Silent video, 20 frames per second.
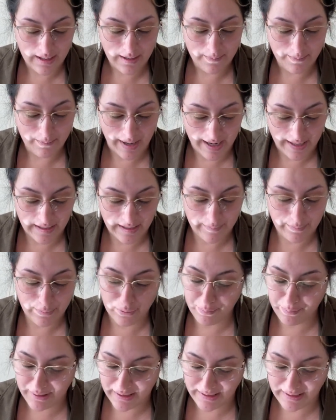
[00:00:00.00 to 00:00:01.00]
Pineapple
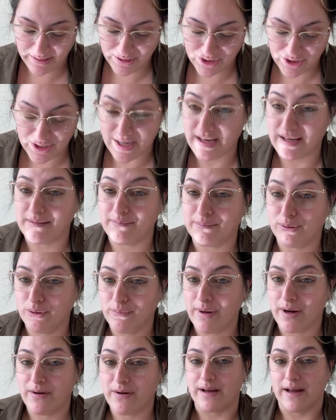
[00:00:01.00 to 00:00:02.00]
peach and
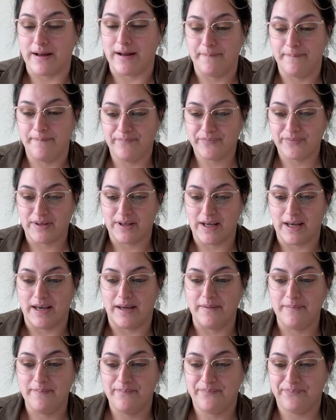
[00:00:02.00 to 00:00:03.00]
Plumeria,
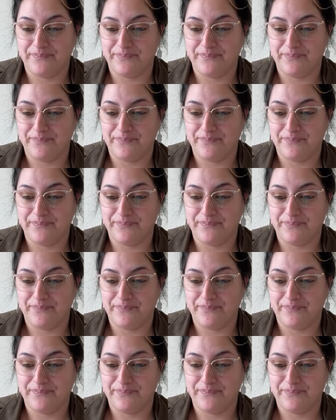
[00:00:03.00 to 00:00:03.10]
okay?